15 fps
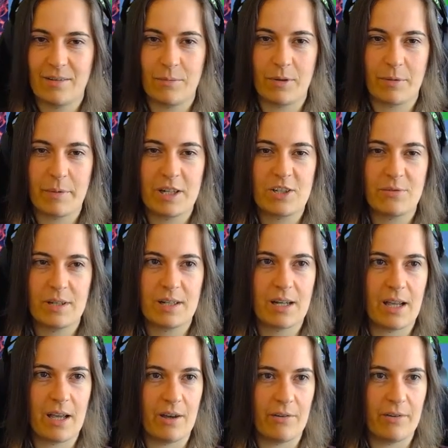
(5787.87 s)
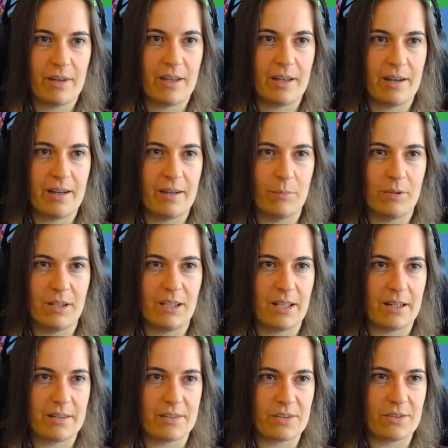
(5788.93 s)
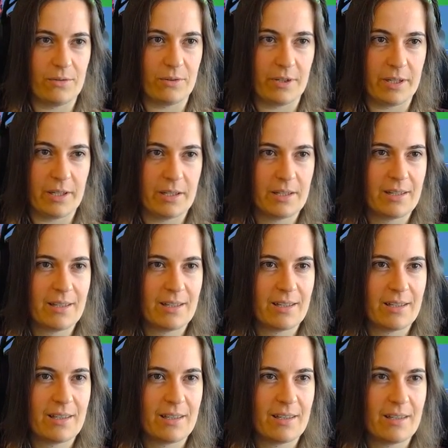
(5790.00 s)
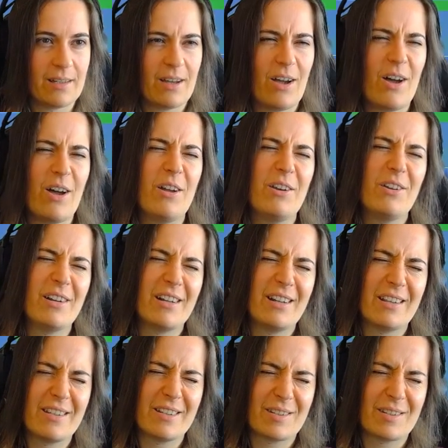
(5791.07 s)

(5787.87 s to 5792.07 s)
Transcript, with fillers: what am I doing now? An Emily Ladder story. Oh, not another